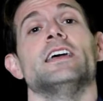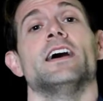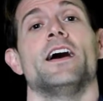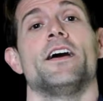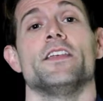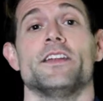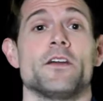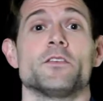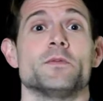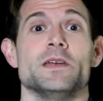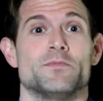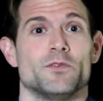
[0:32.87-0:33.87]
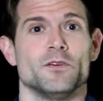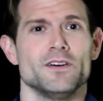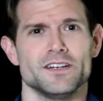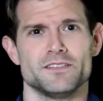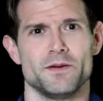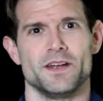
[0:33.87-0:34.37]
uh, than other
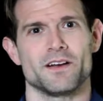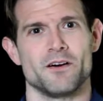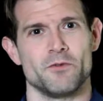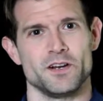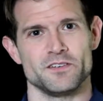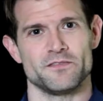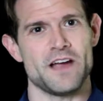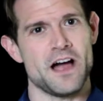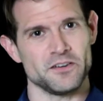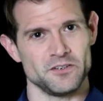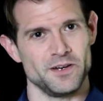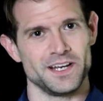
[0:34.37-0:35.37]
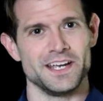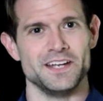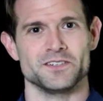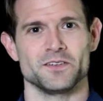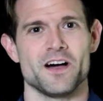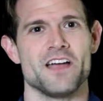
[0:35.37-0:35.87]
people, depending on what you're valuing
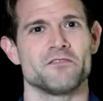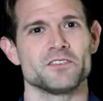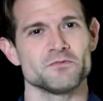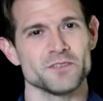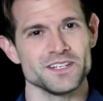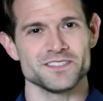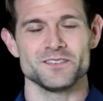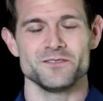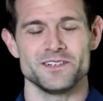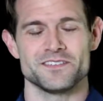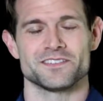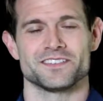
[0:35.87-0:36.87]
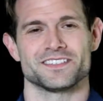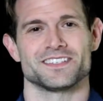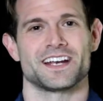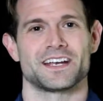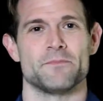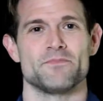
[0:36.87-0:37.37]
in your life, which we'll get to in just a
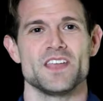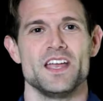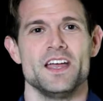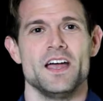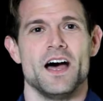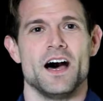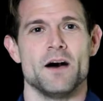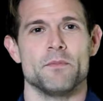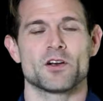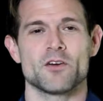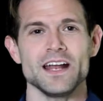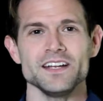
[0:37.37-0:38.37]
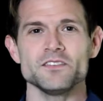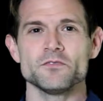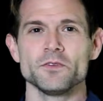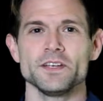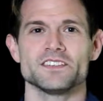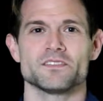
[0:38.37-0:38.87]
second. Uh, but gratitude
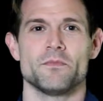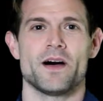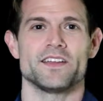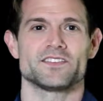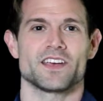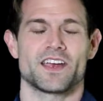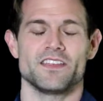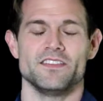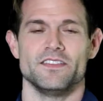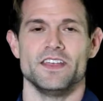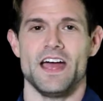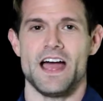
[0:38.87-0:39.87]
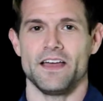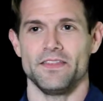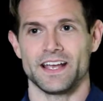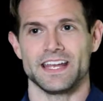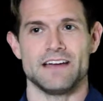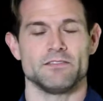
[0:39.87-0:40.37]
really is a mindset can, that,
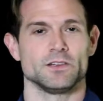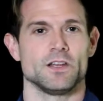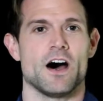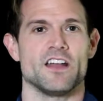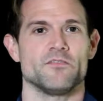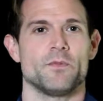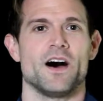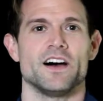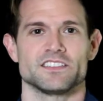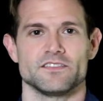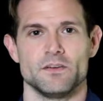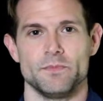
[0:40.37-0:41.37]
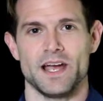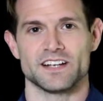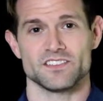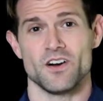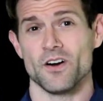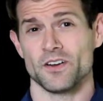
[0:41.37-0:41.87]
that can have a lot of positive
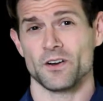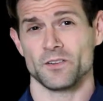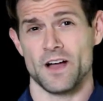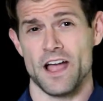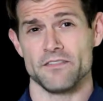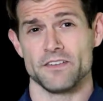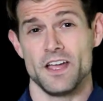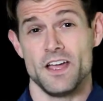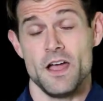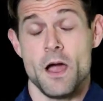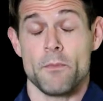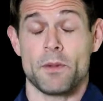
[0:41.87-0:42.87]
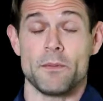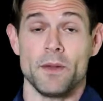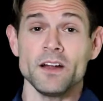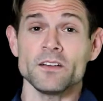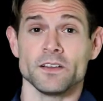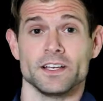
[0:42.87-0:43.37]
impacts on our life,
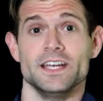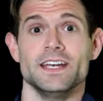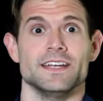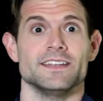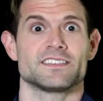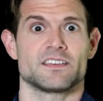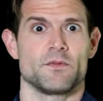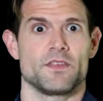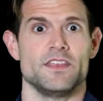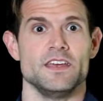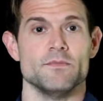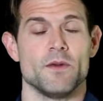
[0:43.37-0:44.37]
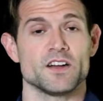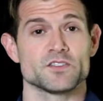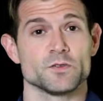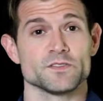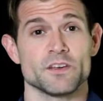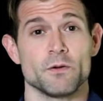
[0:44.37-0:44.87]
primarily in some of the
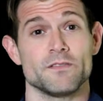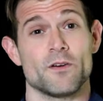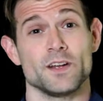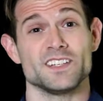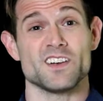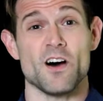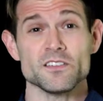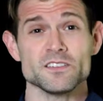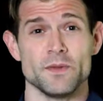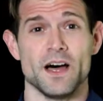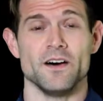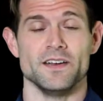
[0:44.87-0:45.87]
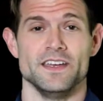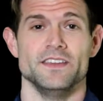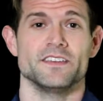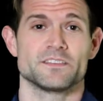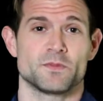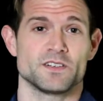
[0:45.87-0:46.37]
modules that we've already talked about
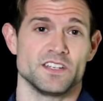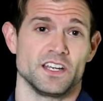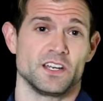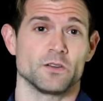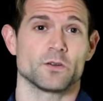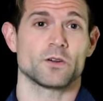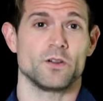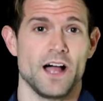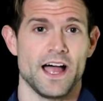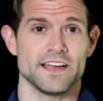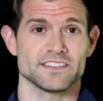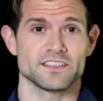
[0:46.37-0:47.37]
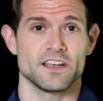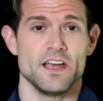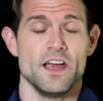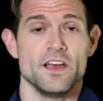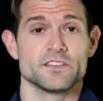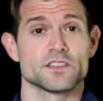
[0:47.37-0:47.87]
in this particular class.
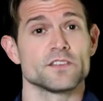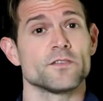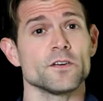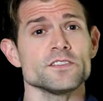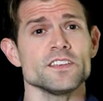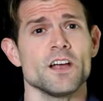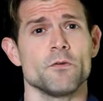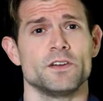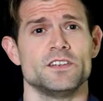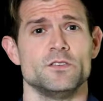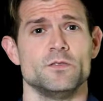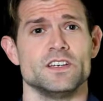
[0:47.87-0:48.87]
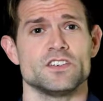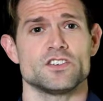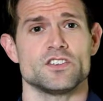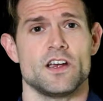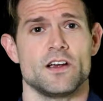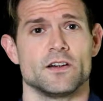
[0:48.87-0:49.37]
So the first thing I want to do is
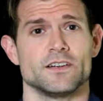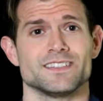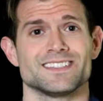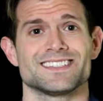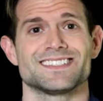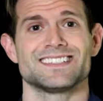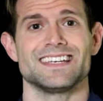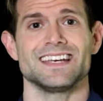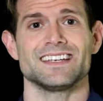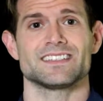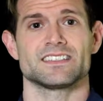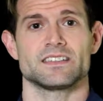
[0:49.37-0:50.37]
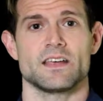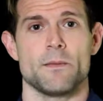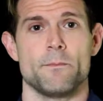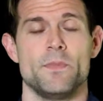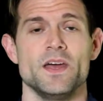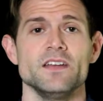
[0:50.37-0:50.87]
share six
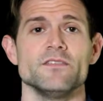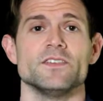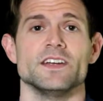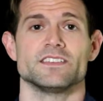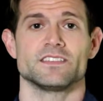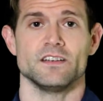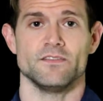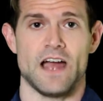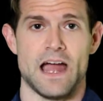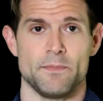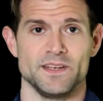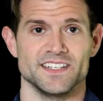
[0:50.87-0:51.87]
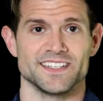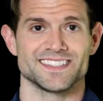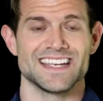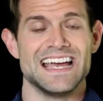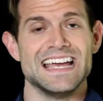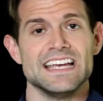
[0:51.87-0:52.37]
benefits of
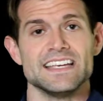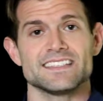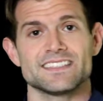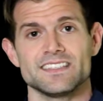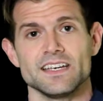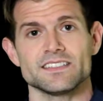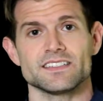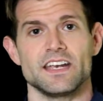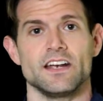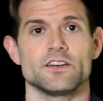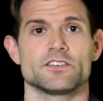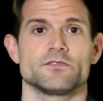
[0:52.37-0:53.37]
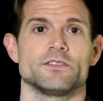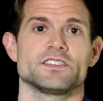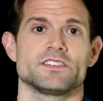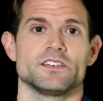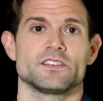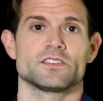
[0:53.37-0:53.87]
happiness, six
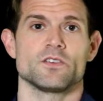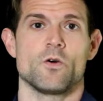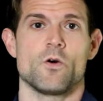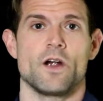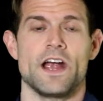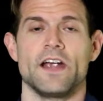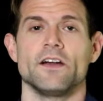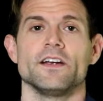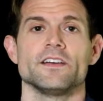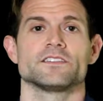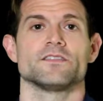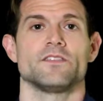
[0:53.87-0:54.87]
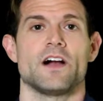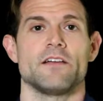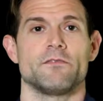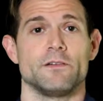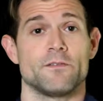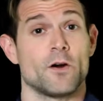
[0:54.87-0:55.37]
characteristics or areas of
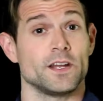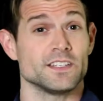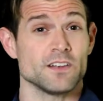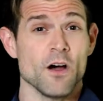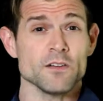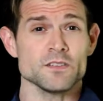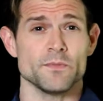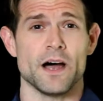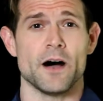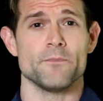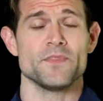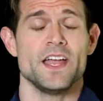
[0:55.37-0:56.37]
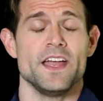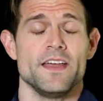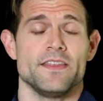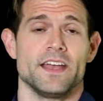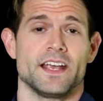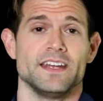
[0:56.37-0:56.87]
life we've already talked about
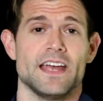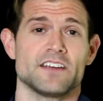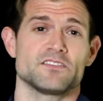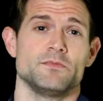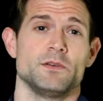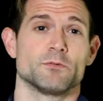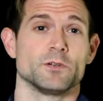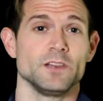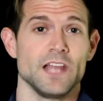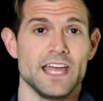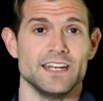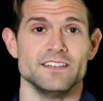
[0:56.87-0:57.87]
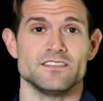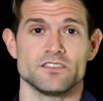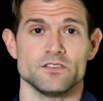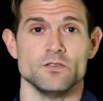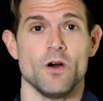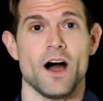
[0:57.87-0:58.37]
that can actually be related
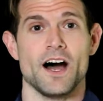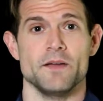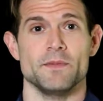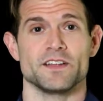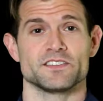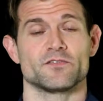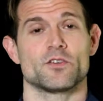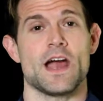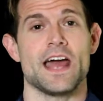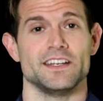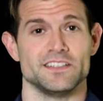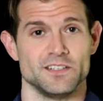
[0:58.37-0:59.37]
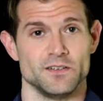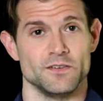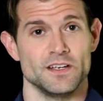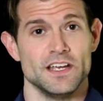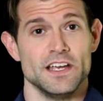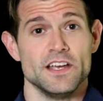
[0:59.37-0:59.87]
to high amounts of gratitude.
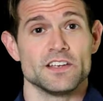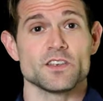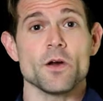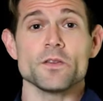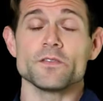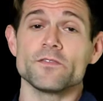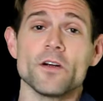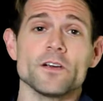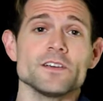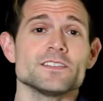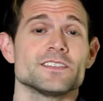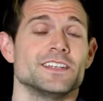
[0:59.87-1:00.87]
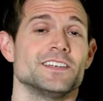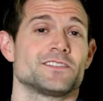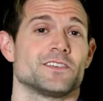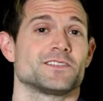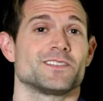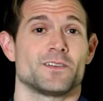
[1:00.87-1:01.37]
So the first
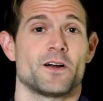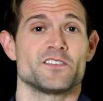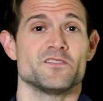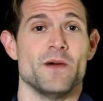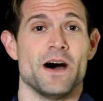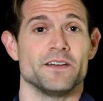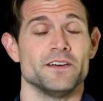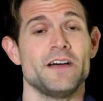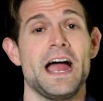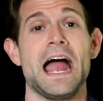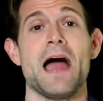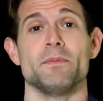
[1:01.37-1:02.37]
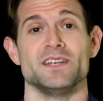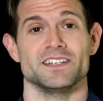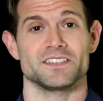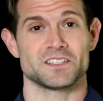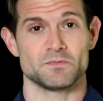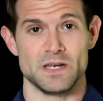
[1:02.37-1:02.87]
is just a large amount of
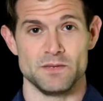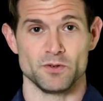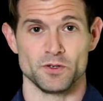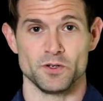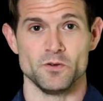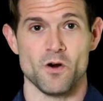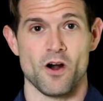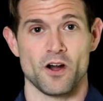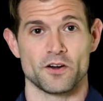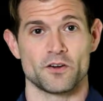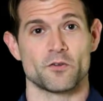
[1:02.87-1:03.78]
happiness. People who are